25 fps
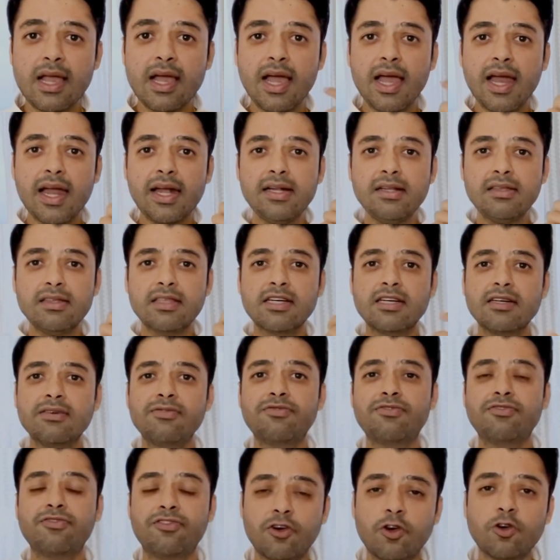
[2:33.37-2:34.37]
And the
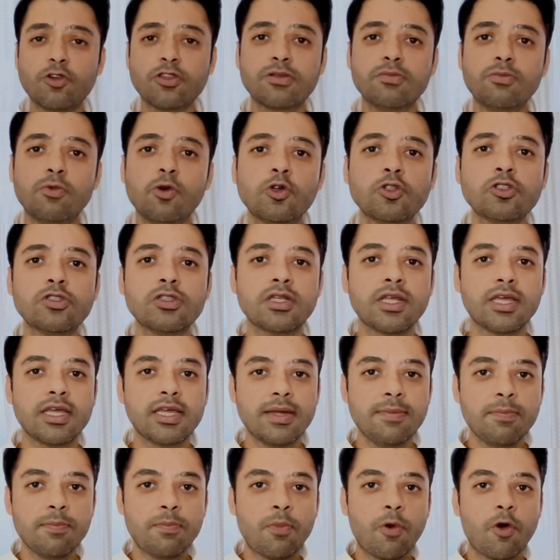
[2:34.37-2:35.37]
fourth most
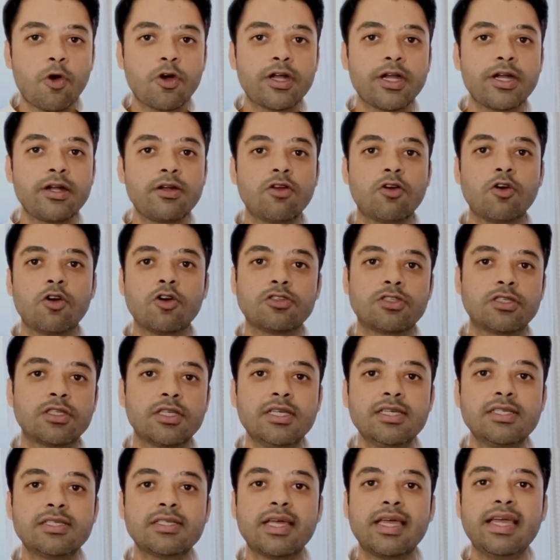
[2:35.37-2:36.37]
important cause
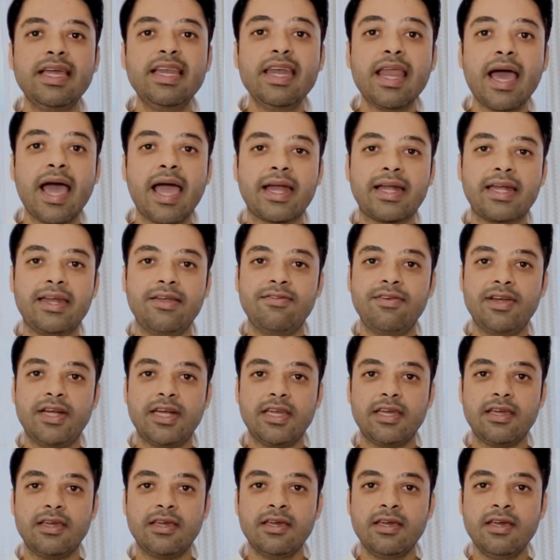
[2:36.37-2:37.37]
is
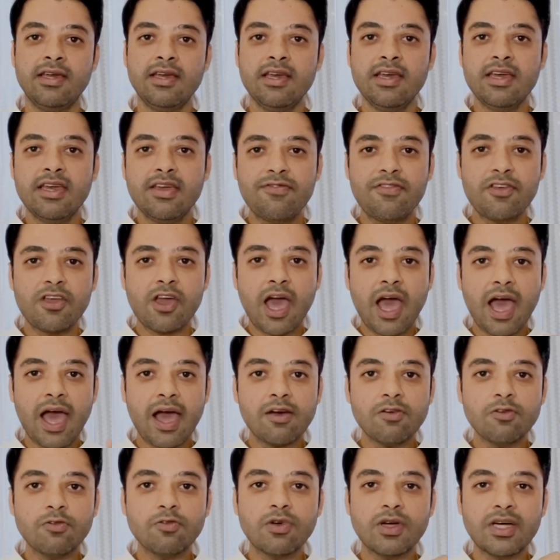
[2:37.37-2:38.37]
inactivity. If you
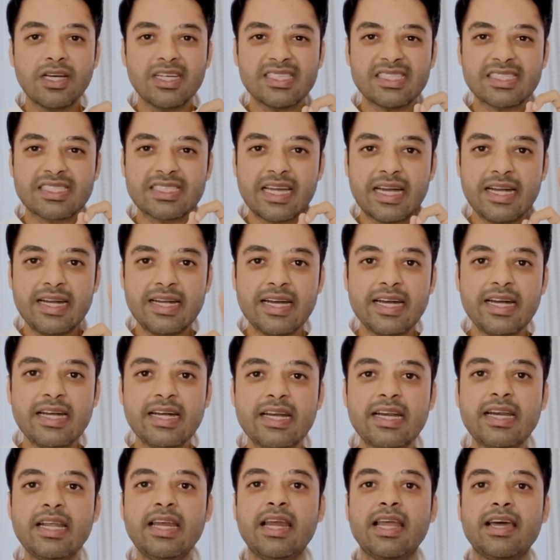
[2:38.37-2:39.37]
have a
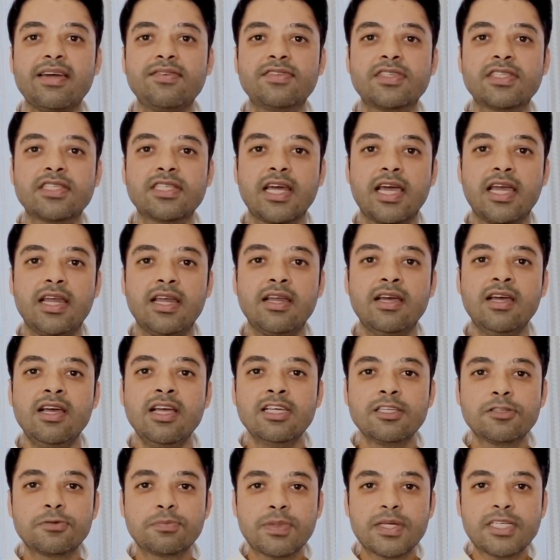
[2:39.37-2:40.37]
sedentary lifestyle,
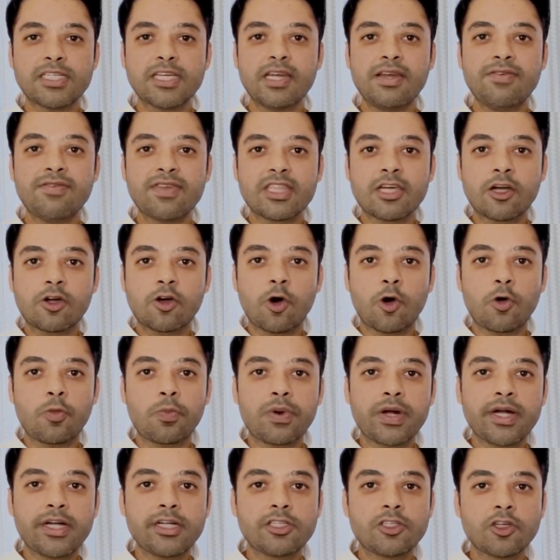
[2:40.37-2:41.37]
especially with the
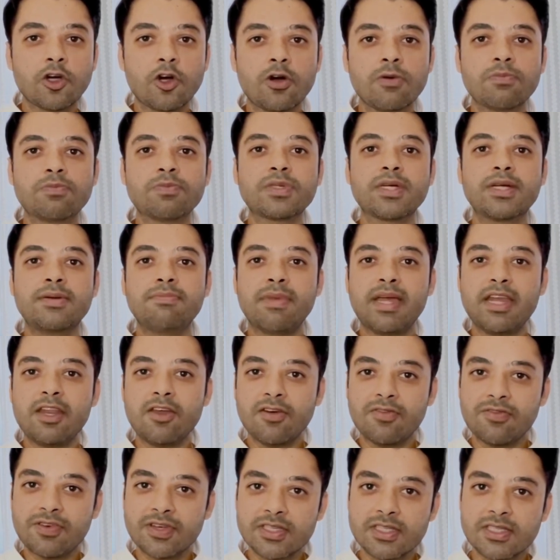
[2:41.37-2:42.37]
corporate jobs and many
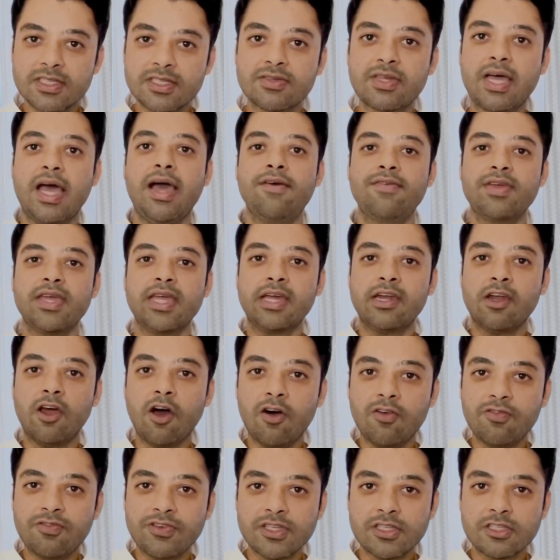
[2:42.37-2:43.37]
of us having an
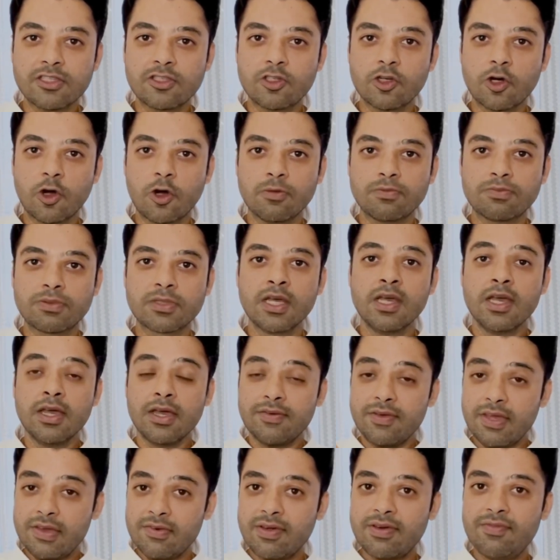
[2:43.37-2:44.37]
office jobs,
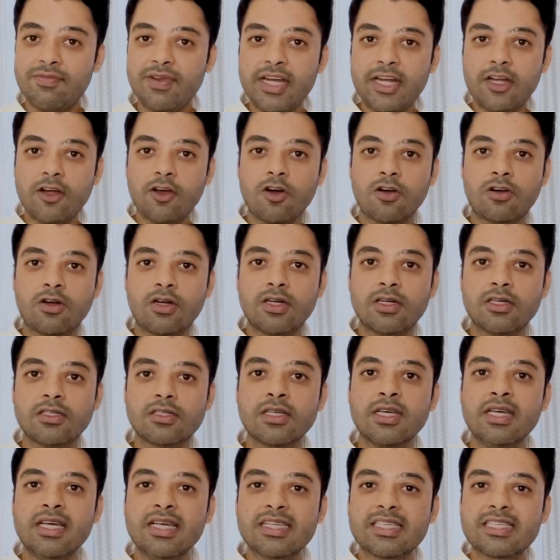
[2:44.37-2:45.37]
even we
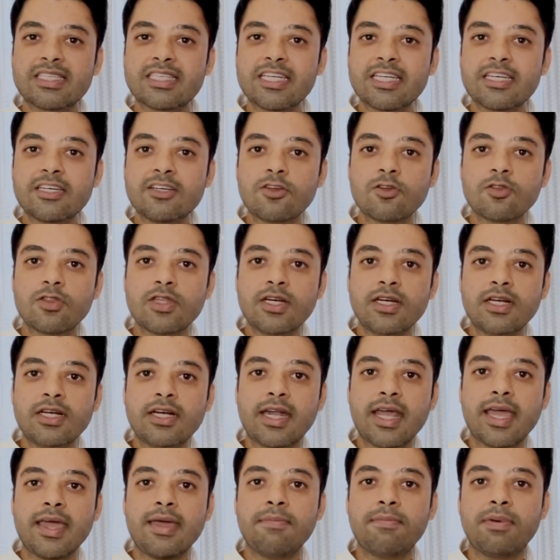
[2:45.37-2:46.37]
doctors stick to the
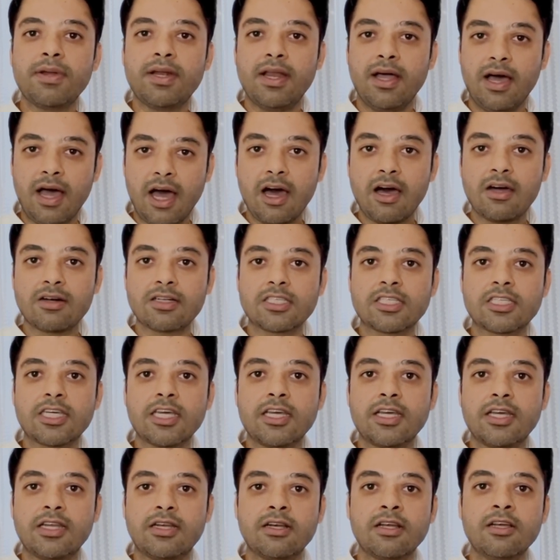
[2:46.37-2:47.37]
table or
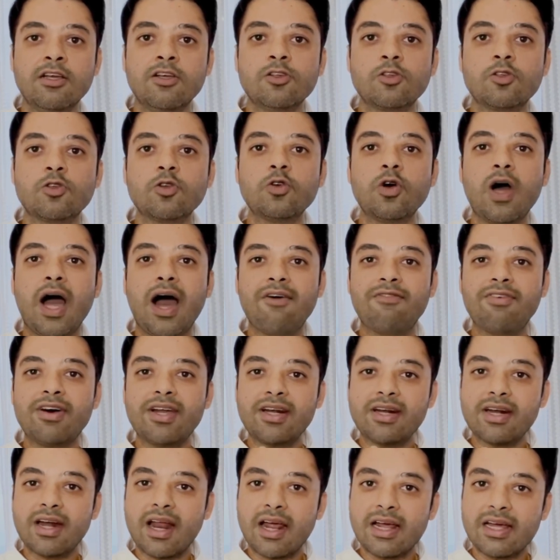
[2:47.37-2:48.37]
chair. So our